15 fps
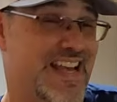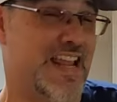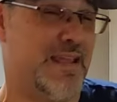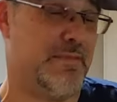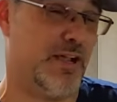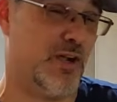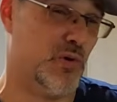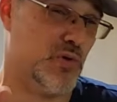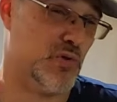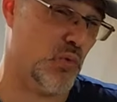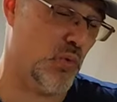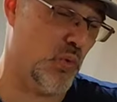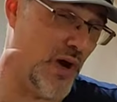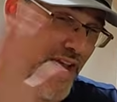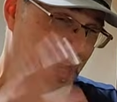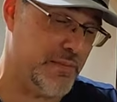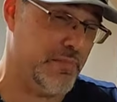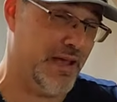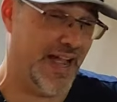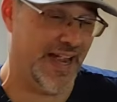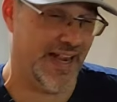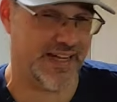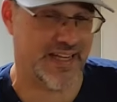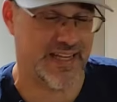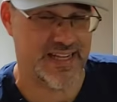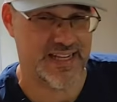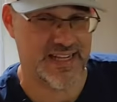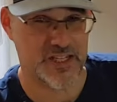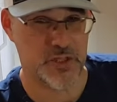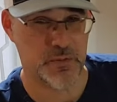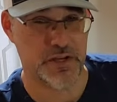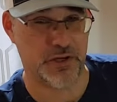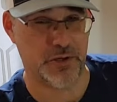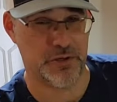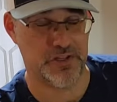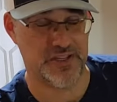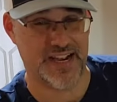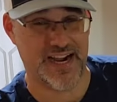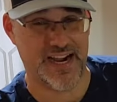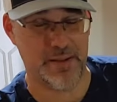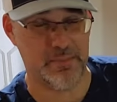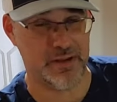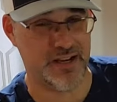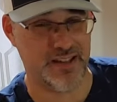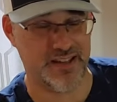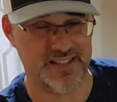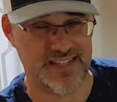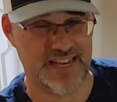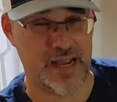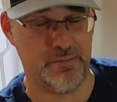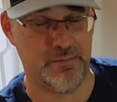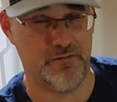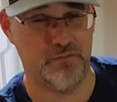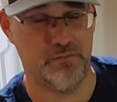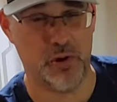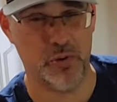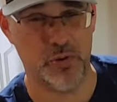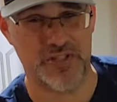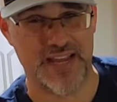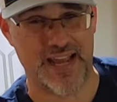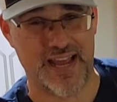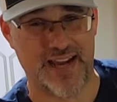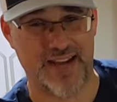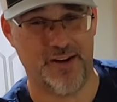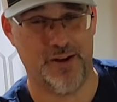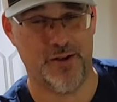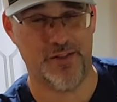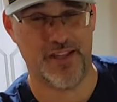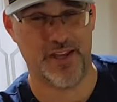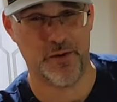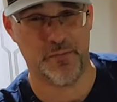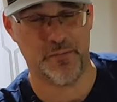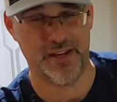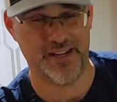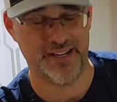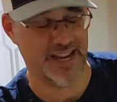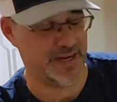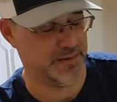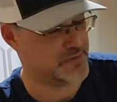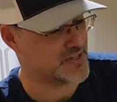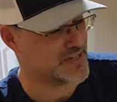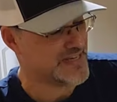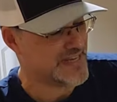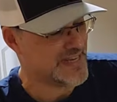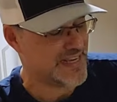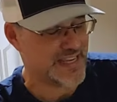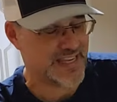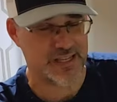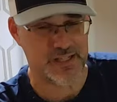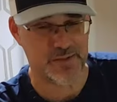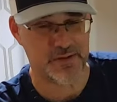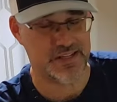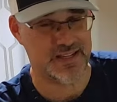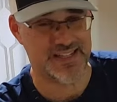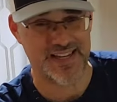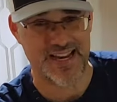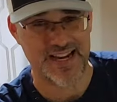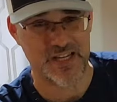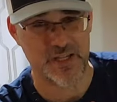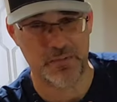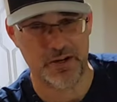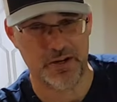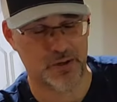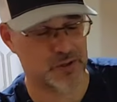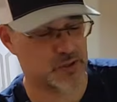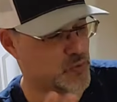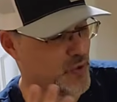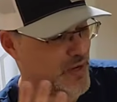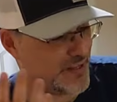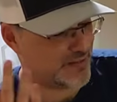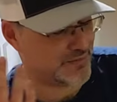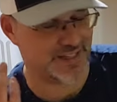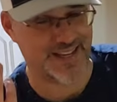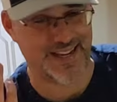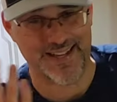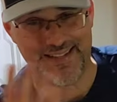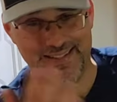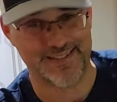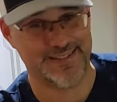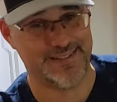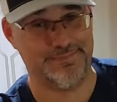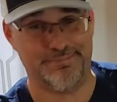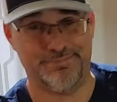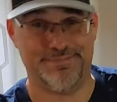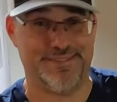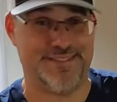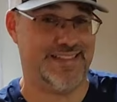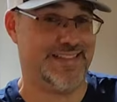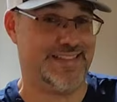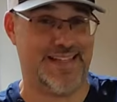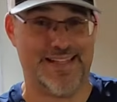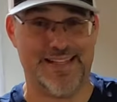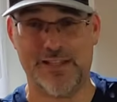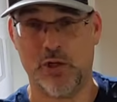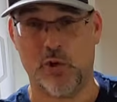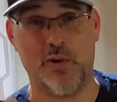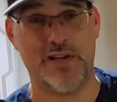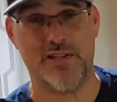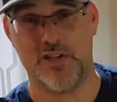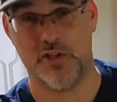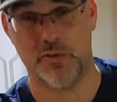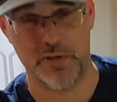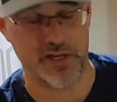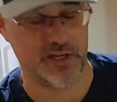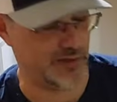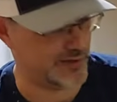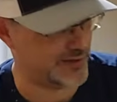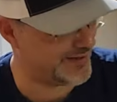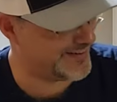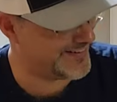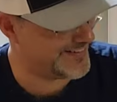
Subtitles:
a name that goes way back in speaker design. I mean, at the time of Bozak and all the other big names, he's been designing speaker as well since I think there was a speaker.